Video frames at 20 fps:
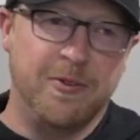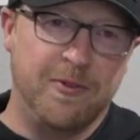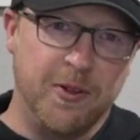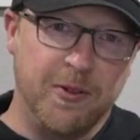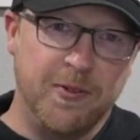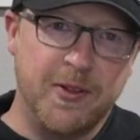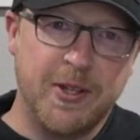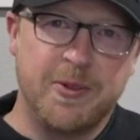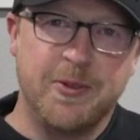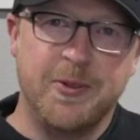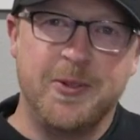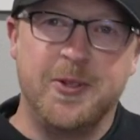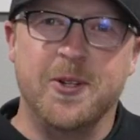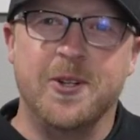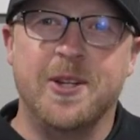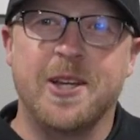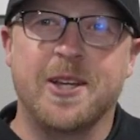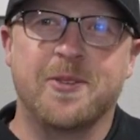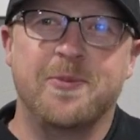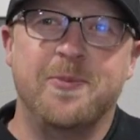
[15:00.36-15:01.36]
fulvic was your
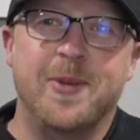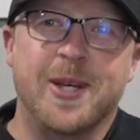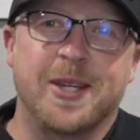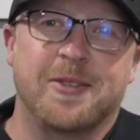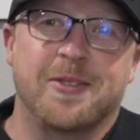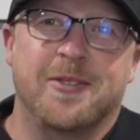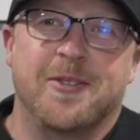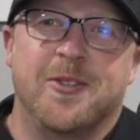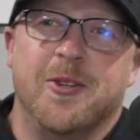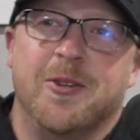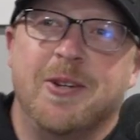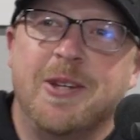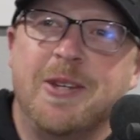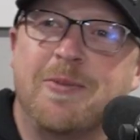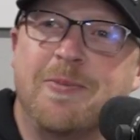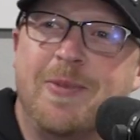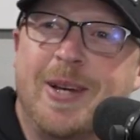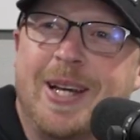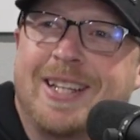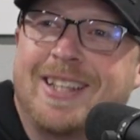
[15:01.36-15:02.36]
next best choice
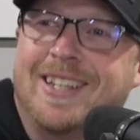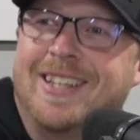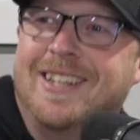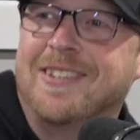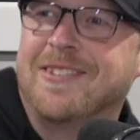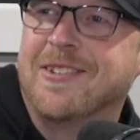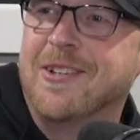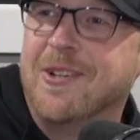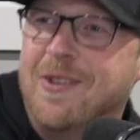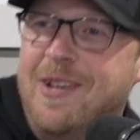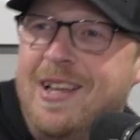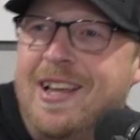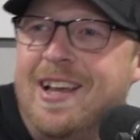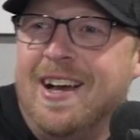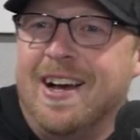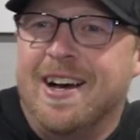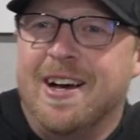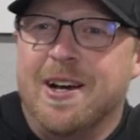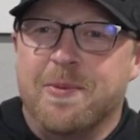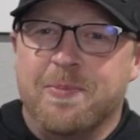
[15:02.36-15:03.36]
back then. So
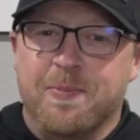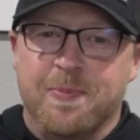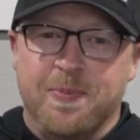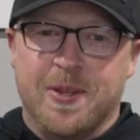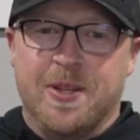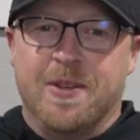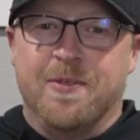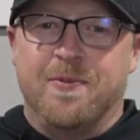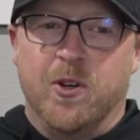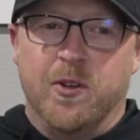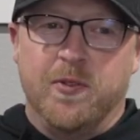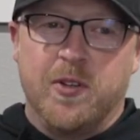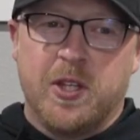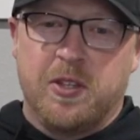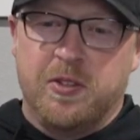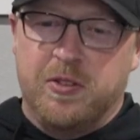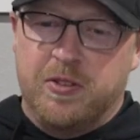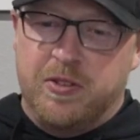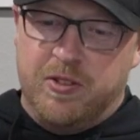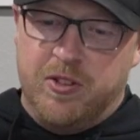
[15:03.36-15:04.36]
fulvic
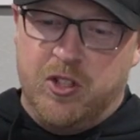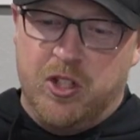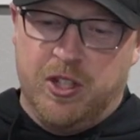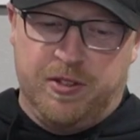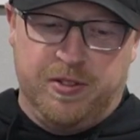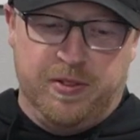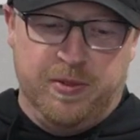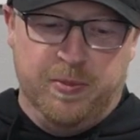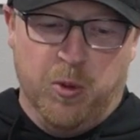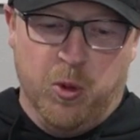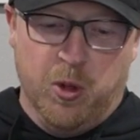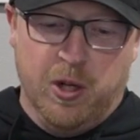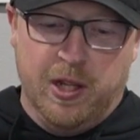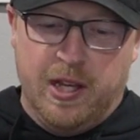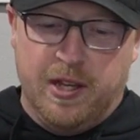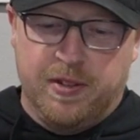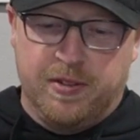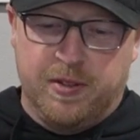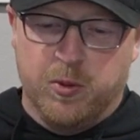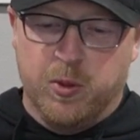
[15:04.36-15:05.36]
is just more or
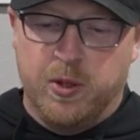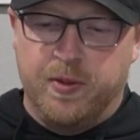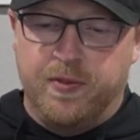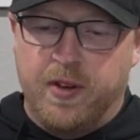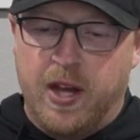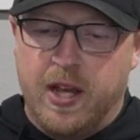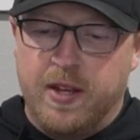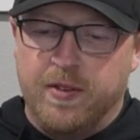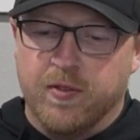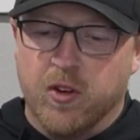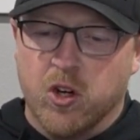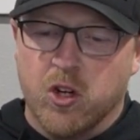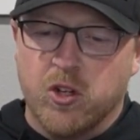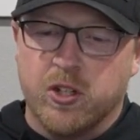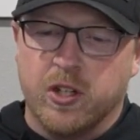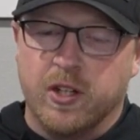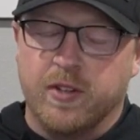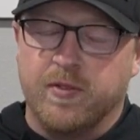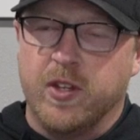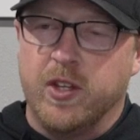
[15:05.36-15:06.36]
less a refined
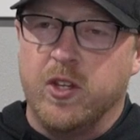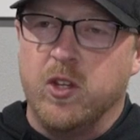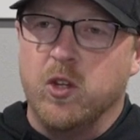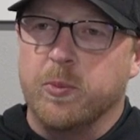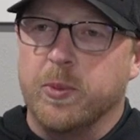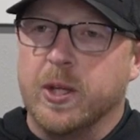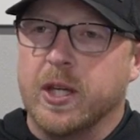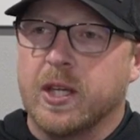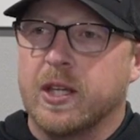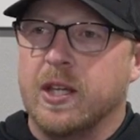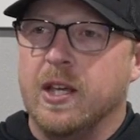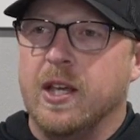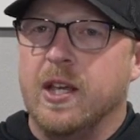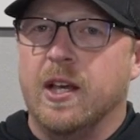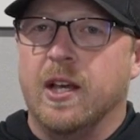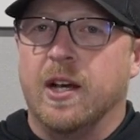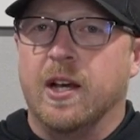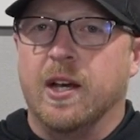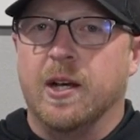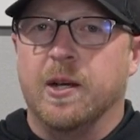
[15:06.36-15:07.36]
version of a humic.
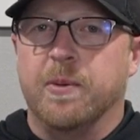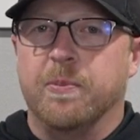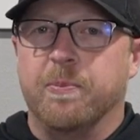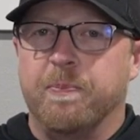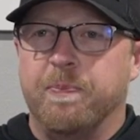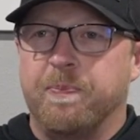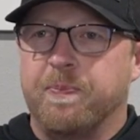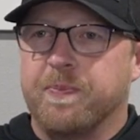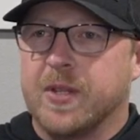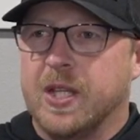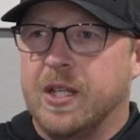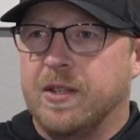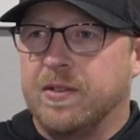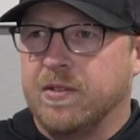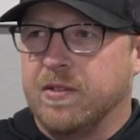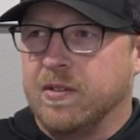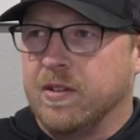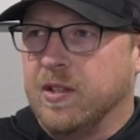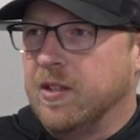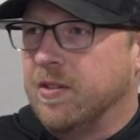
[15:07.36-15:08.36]

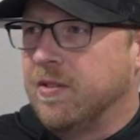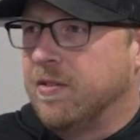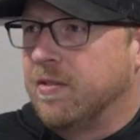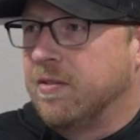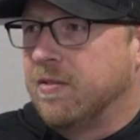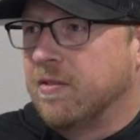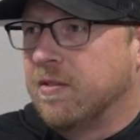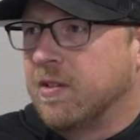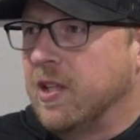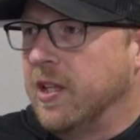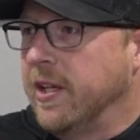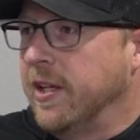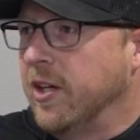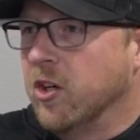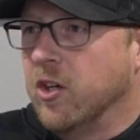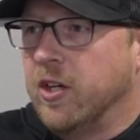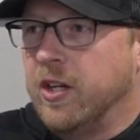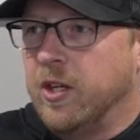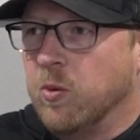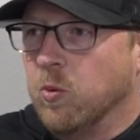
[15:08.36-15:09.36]
It's
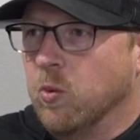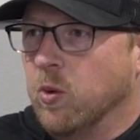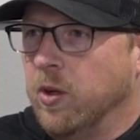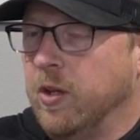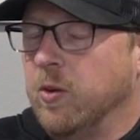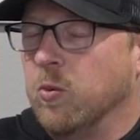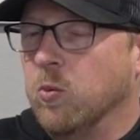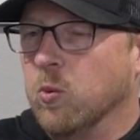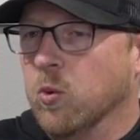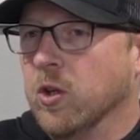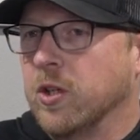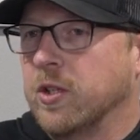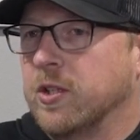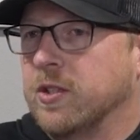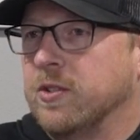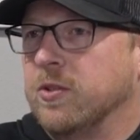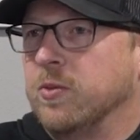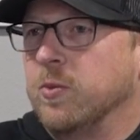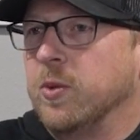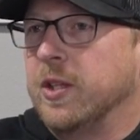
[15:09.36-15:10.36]
cleaner, and it
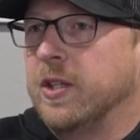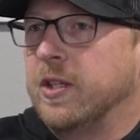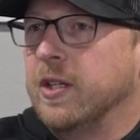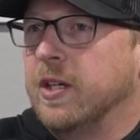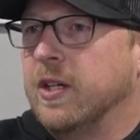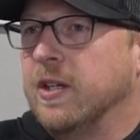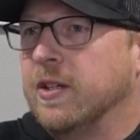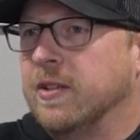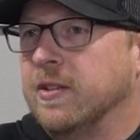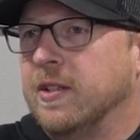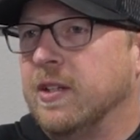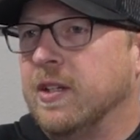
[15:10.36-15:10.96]
works with the